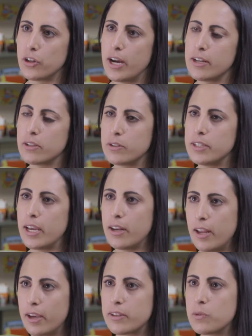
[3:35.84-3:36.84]
has to say
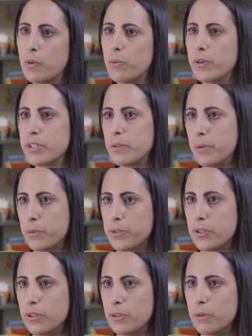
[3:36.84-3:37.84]
next, what we're supposed
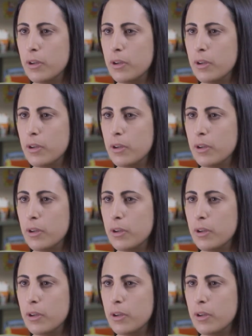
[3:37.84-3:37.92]
to do.